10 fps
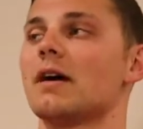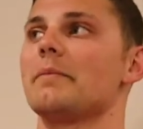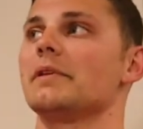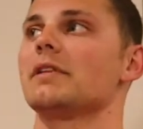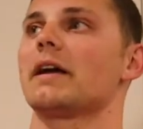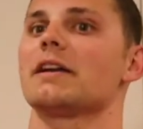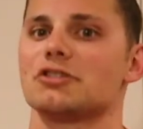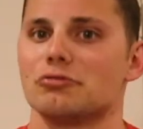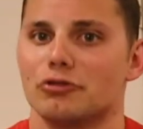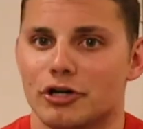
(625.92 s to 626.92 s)
I mean, I
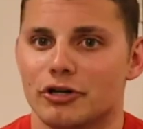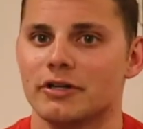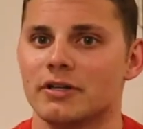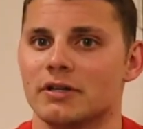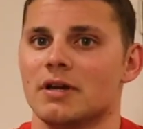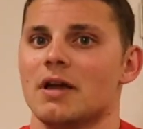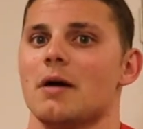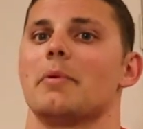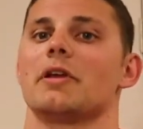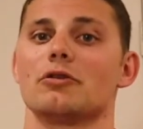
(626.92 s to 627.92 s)
guess you could,
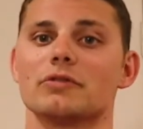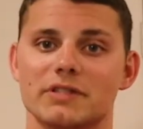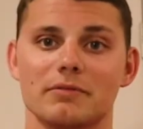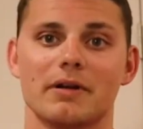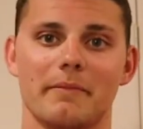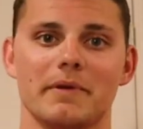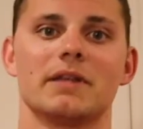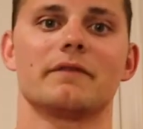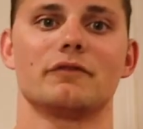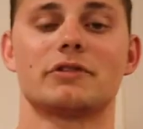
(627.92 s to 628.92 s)
but you'll see what I
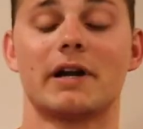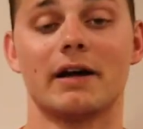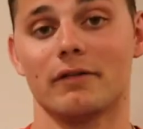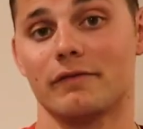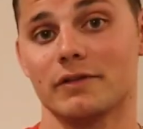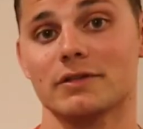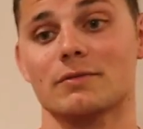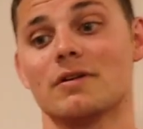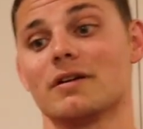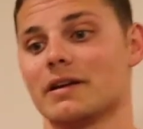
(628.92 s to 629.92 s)
mean if you try out a front
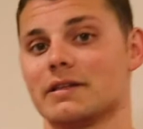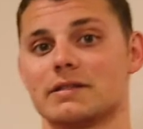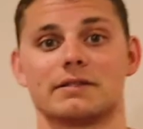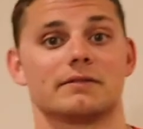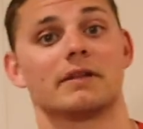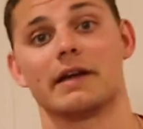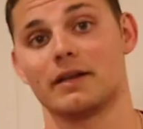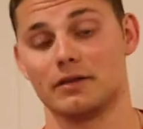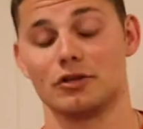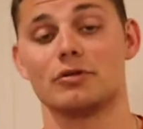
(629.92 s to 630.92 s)
squat. It's like
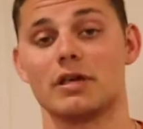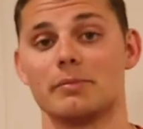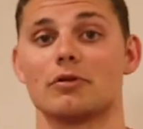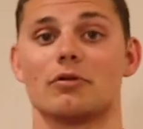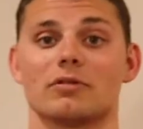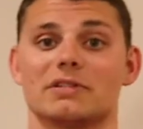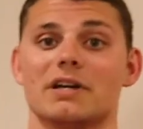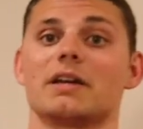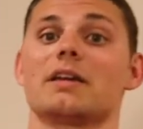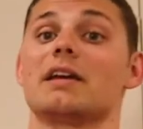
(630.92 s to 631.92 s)
you keep your core
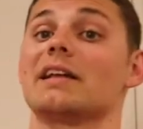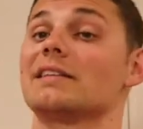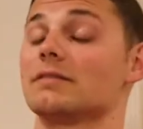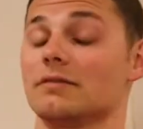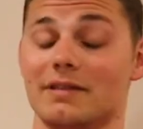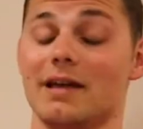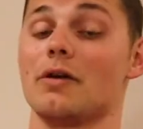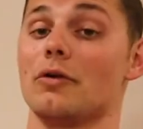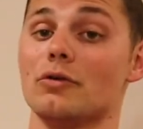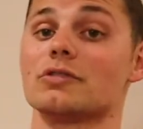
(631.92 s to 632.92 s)
tight.
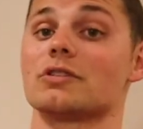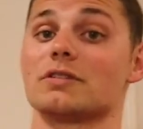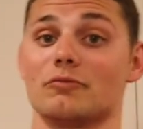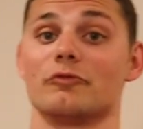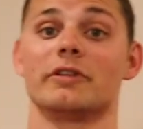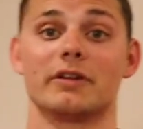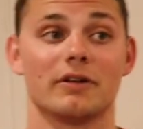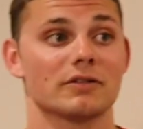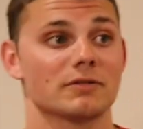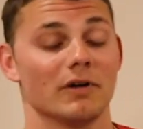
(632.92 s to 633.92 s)
Those are some really
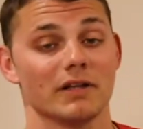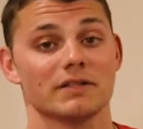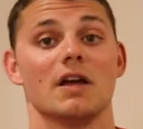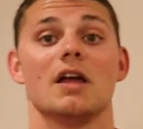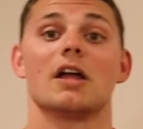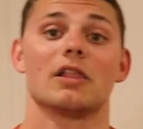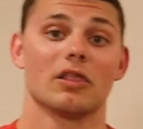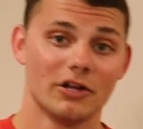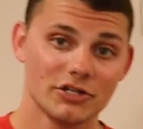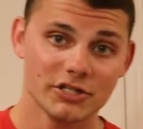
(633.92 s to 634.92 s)
hard squats.
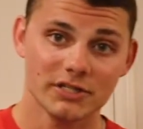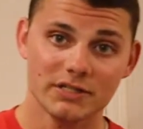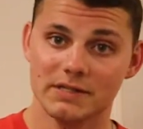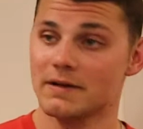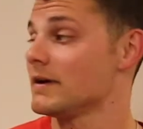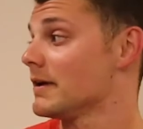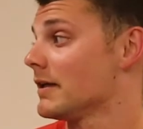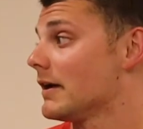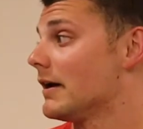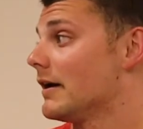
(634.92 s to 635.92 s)
Lunges,
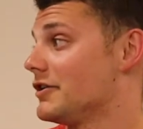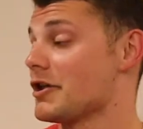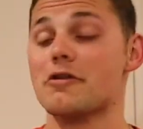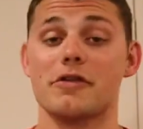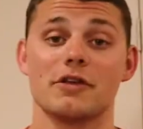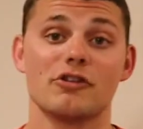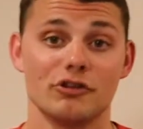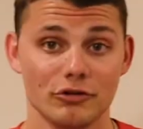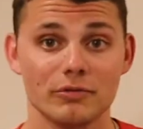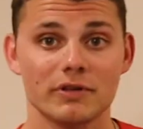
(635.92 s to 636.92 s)
another thing you
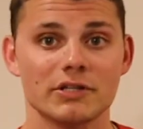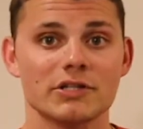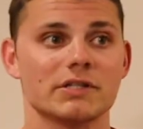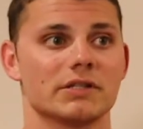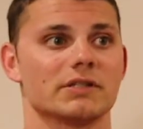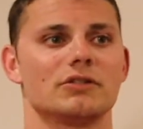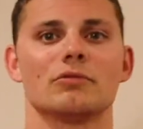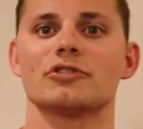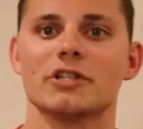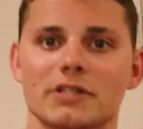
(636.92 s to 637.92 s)
can do with lunges is
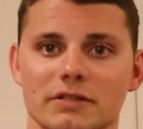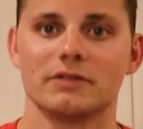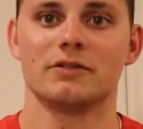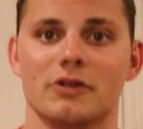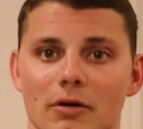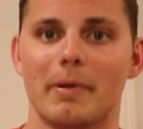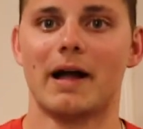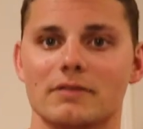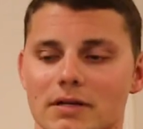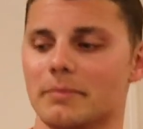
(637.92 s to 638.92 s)
don't just,
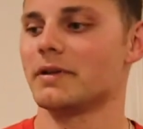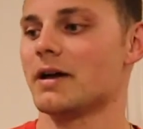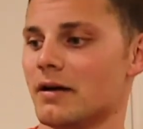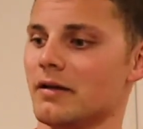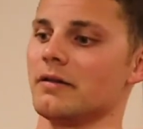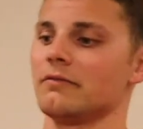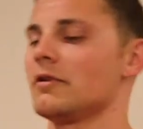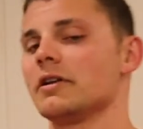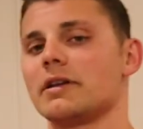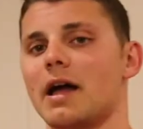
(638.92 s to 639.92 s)
bounce up and down,
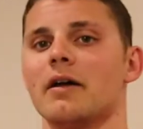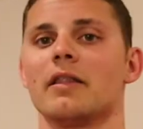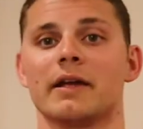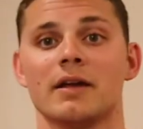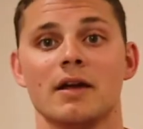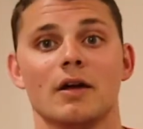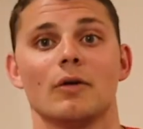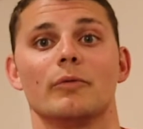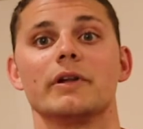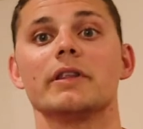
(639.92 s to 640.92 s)
run down. Like
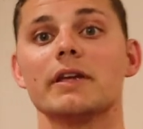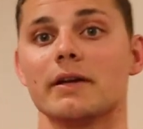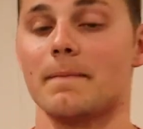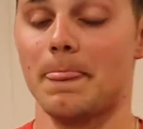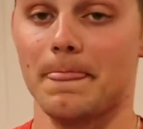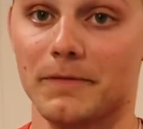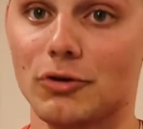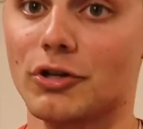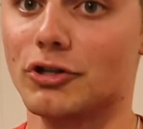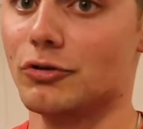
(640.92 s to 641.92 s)
really,
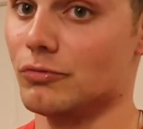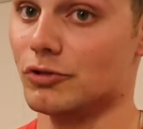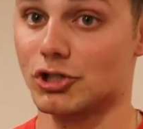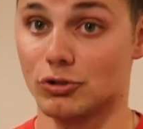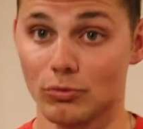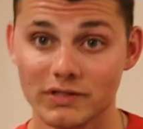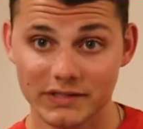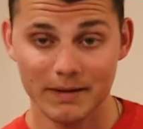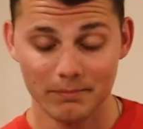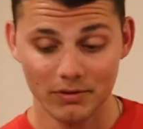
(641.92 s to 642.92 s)
you can do short
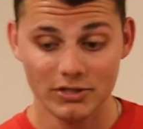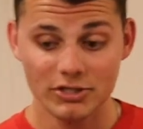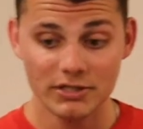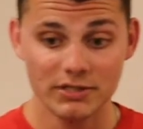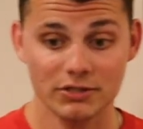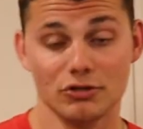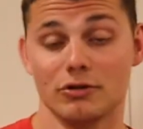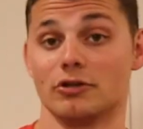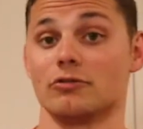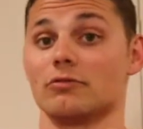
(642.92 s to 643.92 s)
step lunges, you
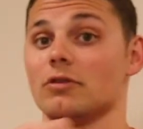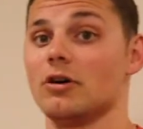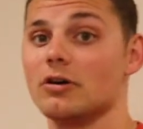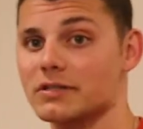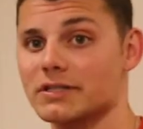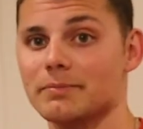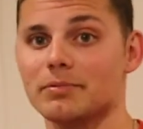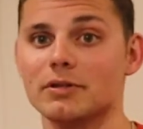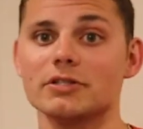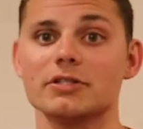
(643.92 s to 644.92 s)
can do long step
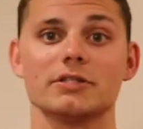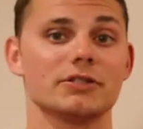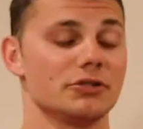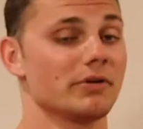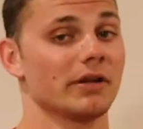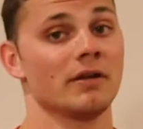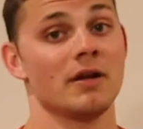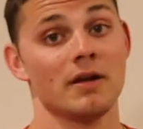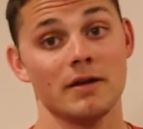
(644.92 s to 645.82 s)
lunges, you can